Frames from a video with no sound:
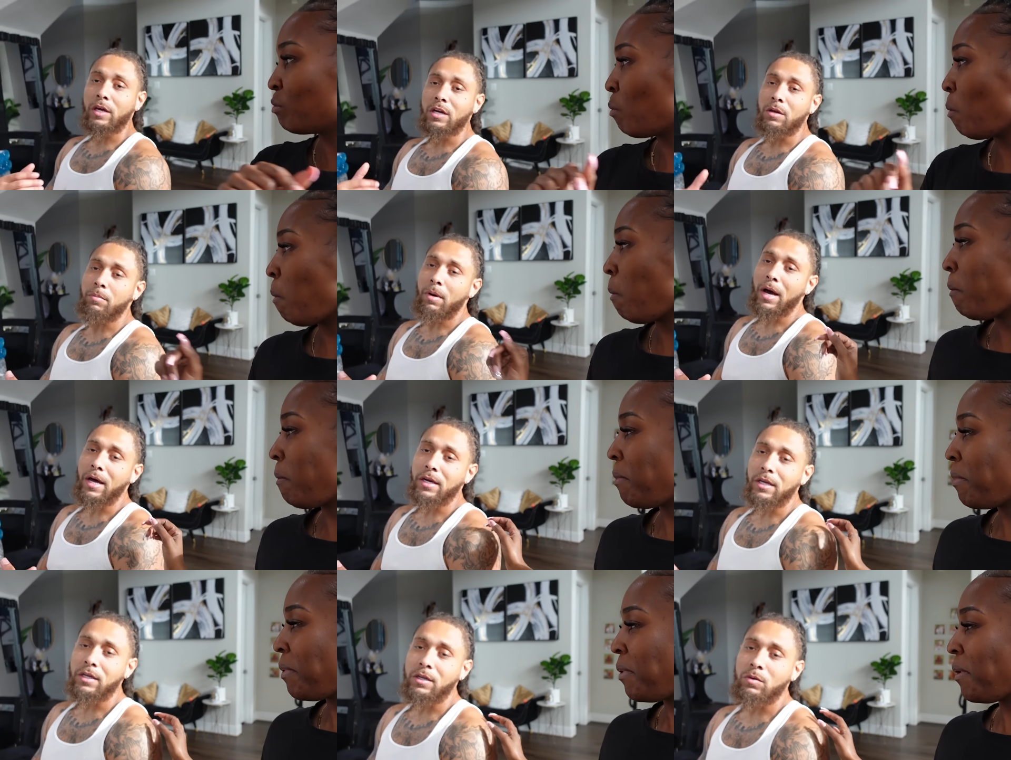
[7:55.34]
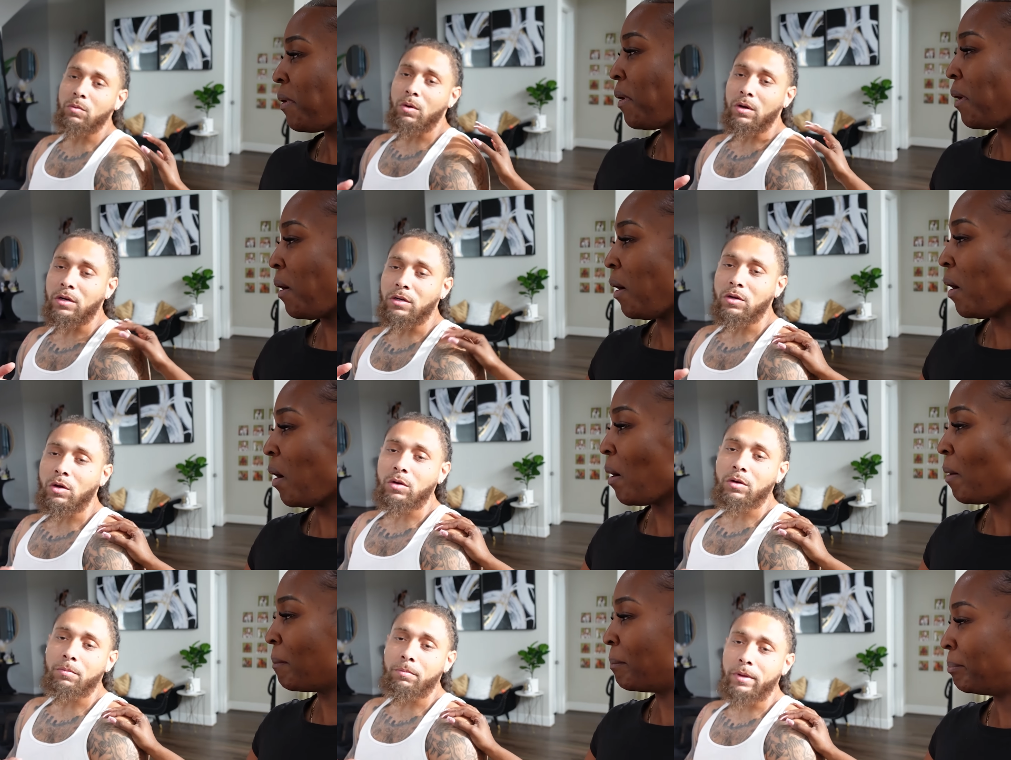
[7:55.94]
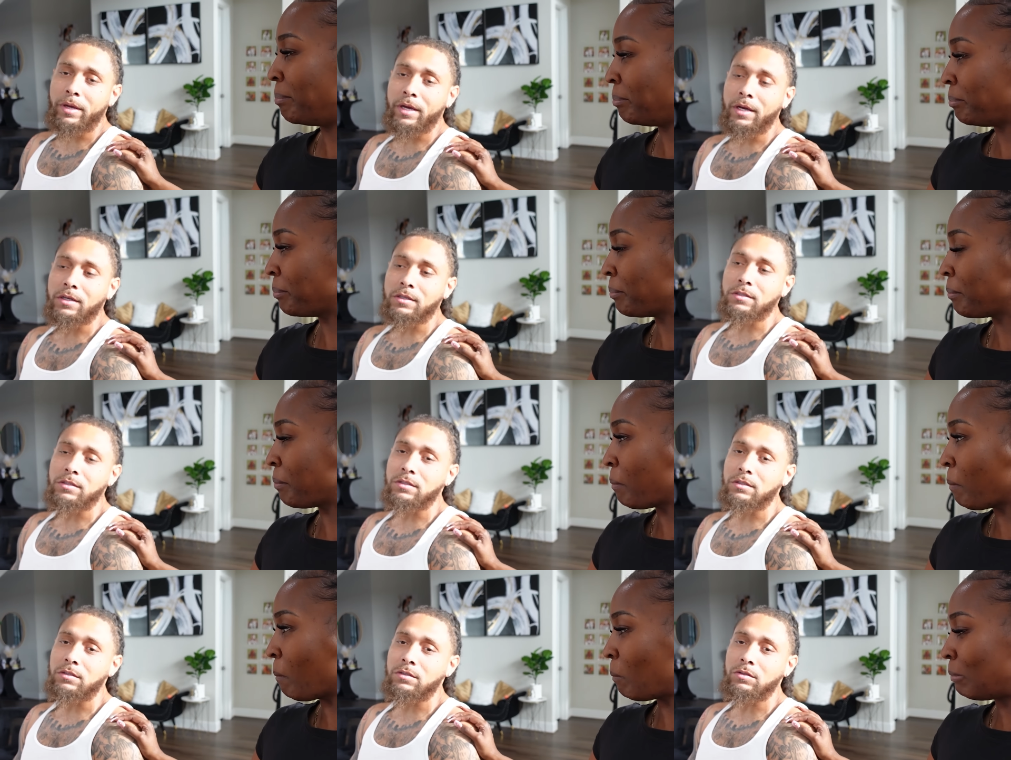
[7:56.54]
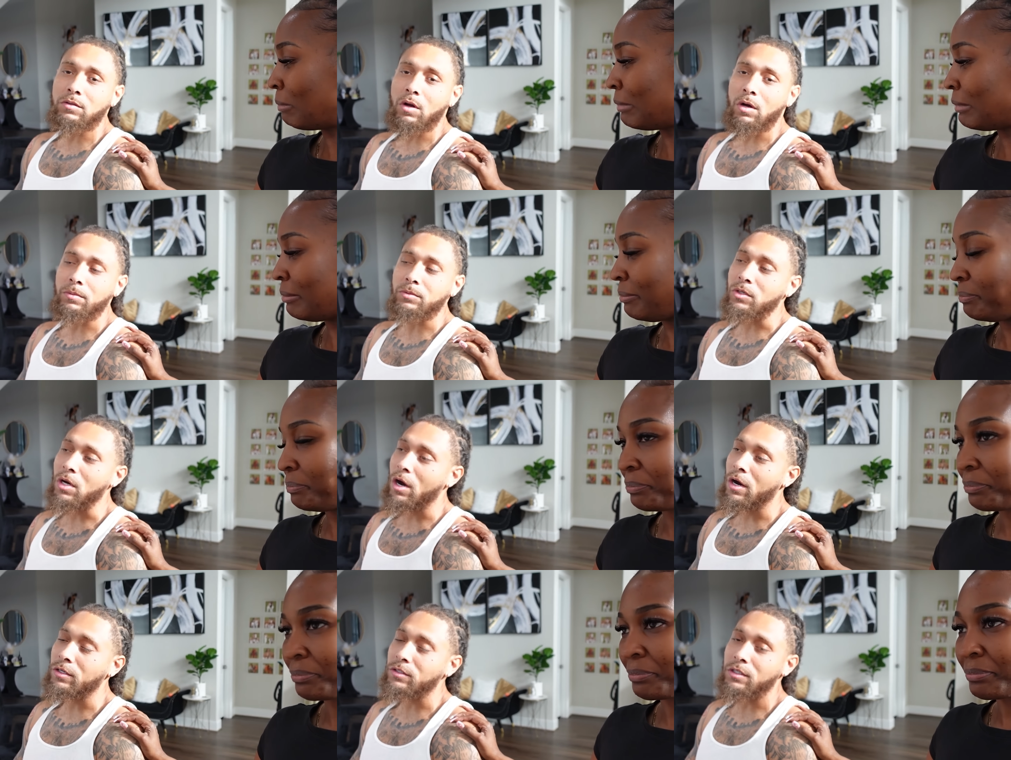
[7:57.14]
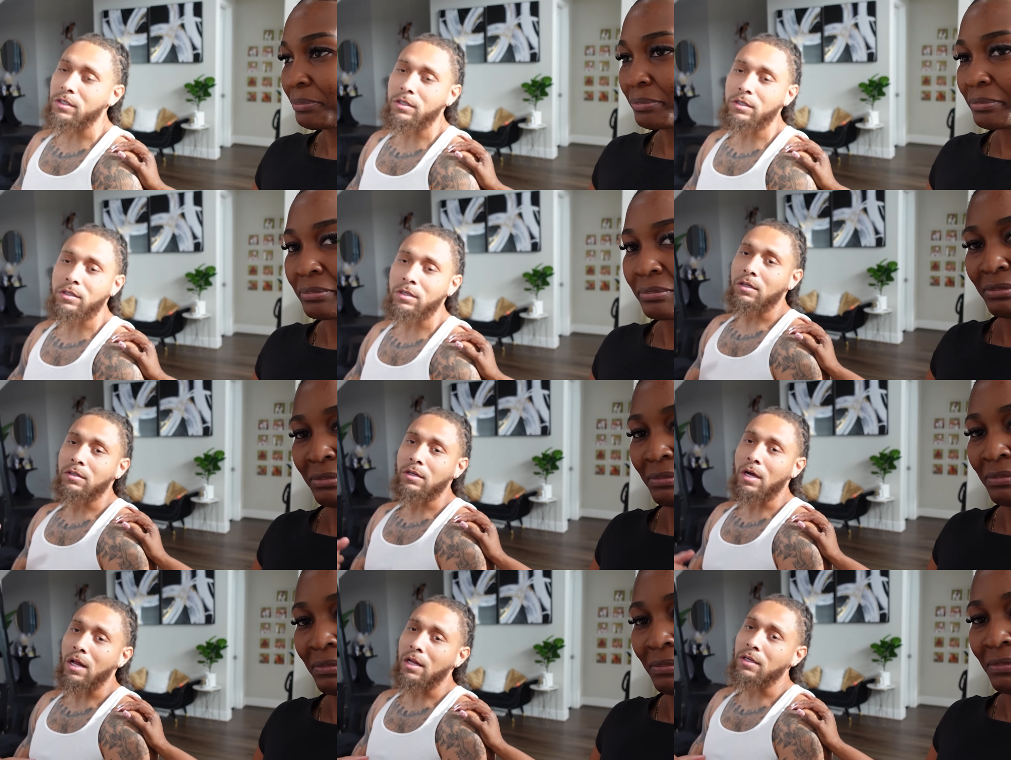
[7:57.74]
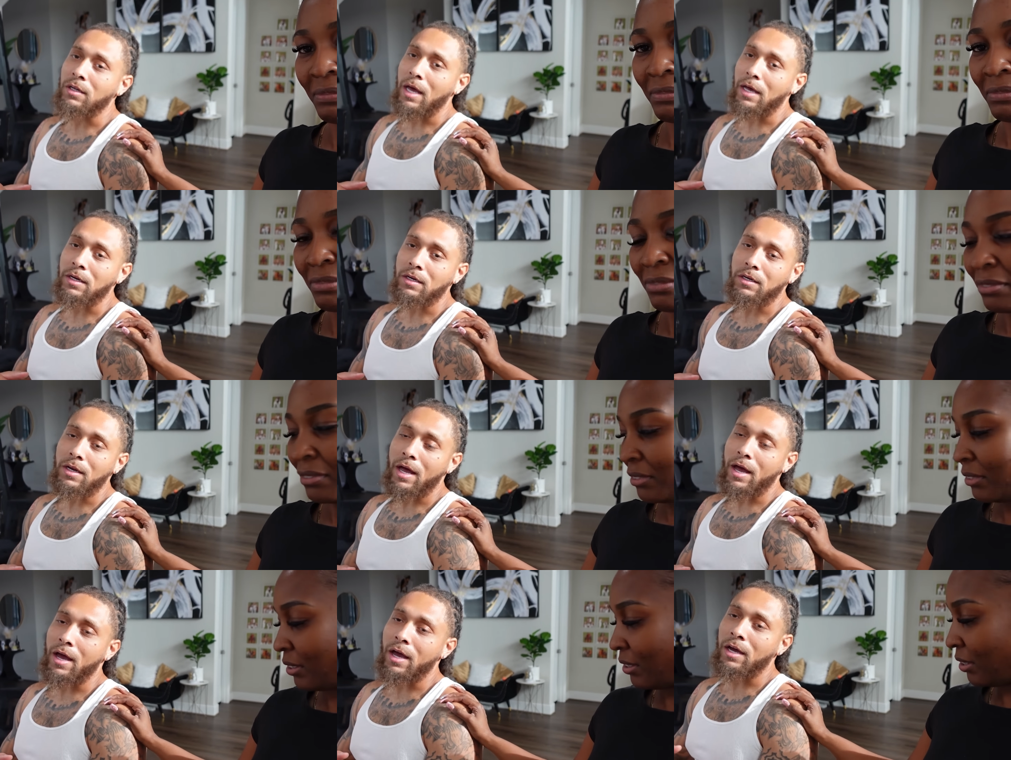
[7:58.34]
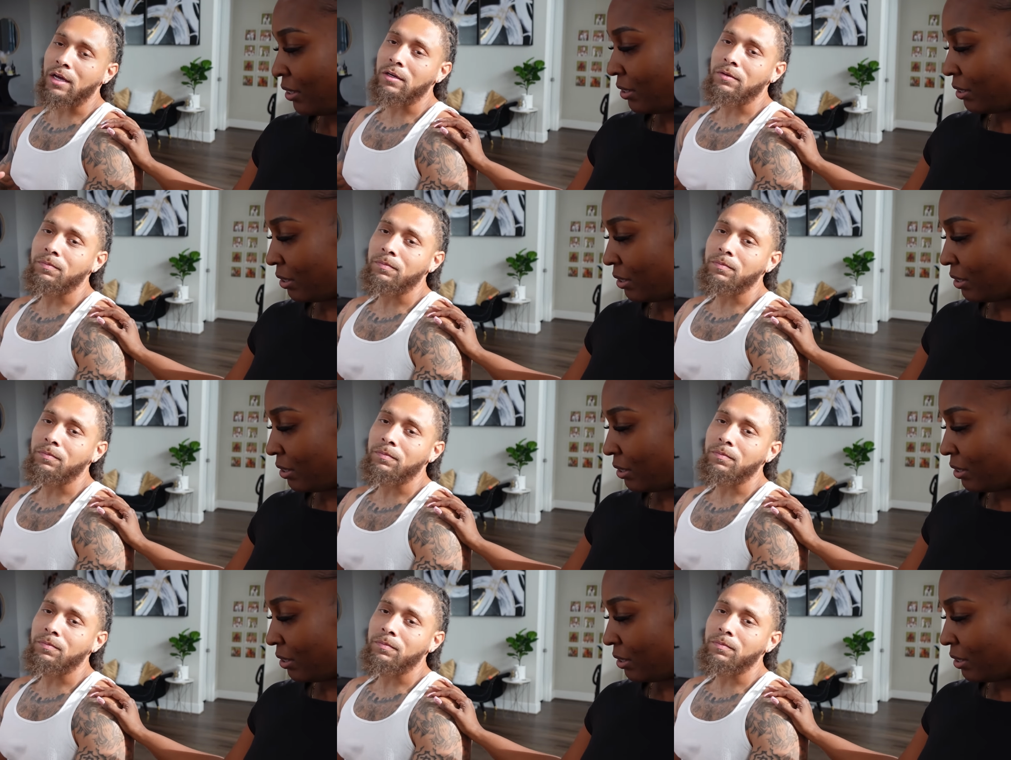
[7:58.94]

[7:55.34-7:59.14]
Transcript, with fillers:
Speaker 1: anybody want to know the mix? You know I'm charging a dollar ninety nine.